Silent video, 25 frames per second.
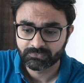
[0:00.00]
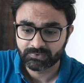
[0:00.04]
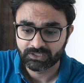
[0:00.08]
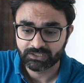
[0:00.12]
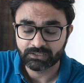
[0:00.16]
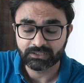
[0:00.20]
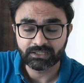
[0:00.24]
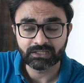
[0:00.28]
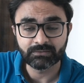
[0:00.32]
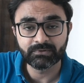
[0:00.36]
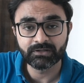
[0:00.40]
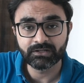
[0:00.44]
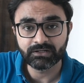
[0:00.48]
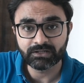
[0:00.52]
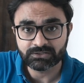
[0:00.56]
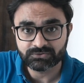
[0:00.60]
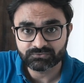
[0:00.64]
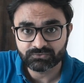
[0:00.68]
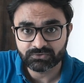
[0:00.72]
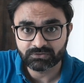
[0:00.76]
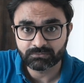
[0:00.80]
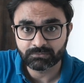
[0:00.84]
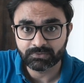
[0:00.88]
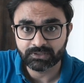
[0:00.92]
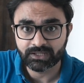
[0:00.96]
he came in
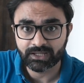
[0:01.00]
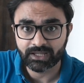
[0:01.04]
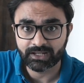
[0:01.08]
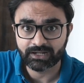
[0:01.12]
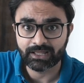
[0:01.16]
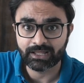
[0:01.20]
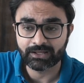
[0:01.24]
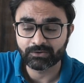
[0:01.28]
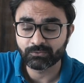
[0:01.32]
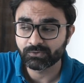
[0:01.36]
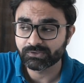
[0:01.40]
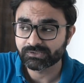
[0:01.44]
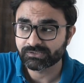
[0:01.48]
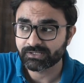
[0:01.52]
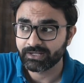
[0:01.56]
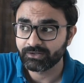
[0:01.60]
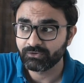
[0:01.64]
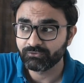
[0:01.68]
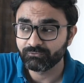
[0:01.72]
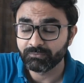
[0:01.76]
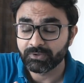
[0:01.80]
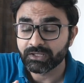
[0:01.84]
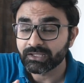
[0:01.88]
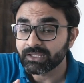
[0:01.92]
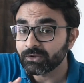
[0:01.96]
touch with me, and I was kind
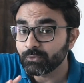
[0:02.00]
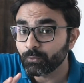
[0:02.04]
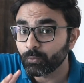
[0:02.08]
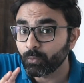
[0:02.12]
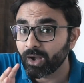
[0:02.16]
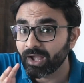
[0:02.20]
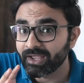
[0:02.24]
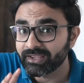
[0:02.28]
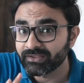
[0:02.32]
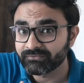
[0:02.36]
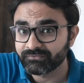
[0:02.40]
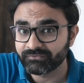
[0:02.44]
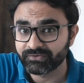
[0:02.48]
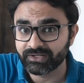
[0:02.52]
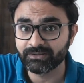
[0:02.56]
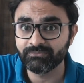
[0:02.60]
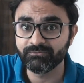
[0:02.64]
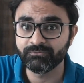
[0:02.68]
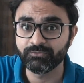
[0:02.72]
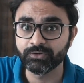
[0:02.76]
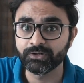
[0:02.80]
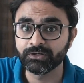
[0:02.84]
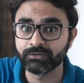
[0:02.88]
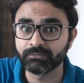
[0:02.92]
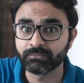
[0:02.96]
of making
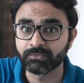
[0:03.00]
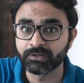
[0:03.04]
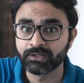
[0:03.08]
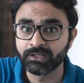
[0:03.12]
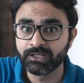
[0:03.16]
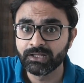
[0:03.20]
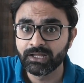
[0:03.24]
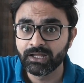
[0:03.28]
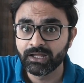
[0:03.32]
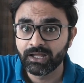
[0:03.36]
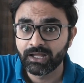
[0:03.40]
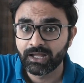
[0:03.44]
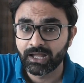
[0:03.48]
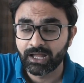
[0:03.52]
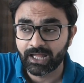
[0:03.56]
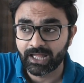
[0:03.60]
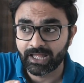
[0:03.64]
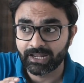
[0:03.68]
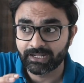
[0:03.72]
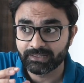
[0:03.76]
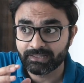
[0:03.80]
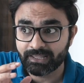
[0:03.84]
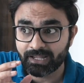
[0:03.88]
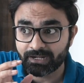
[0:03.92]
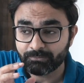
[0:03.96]
wireframe for him.
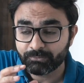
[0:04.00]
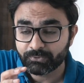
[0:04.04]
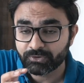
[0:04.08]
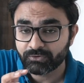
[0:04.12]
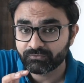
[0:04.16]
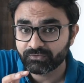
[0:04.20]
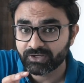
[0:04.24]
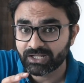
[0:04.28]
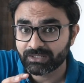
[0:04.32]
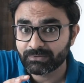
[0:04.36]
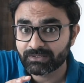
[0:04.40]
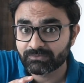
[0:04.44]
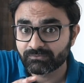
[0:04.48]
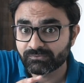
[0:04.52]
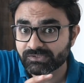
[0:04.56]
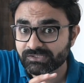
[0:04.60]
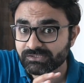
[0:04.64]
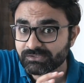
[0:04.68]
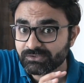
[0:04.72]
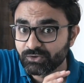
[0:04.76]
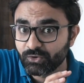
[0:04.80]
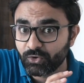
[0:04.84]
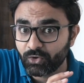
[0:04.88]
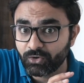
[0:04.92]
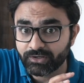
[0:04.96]
At that point of time, I
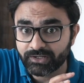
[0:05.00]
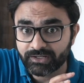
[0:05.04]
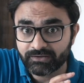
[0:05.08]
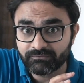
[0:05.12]
was not